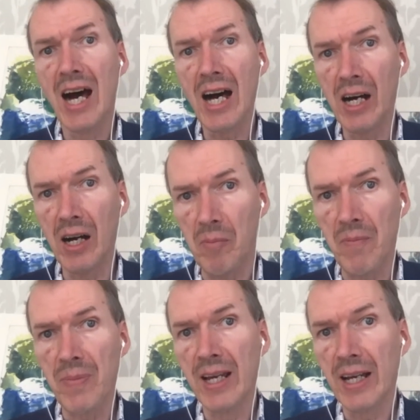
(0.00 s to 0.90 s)

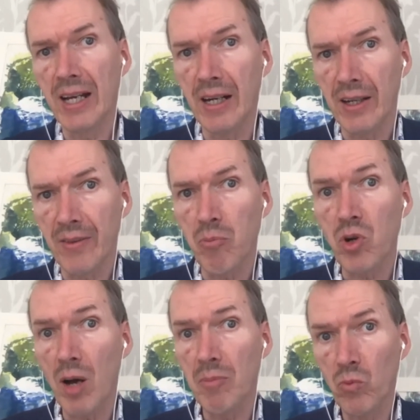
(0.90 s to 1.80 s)
The
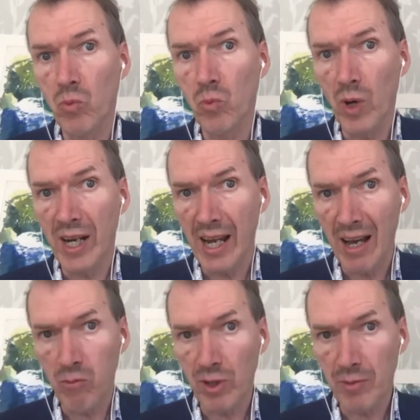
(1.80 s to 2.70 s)
problem we
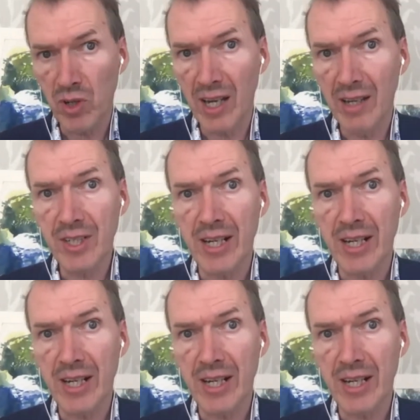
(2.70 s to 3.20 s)
have with private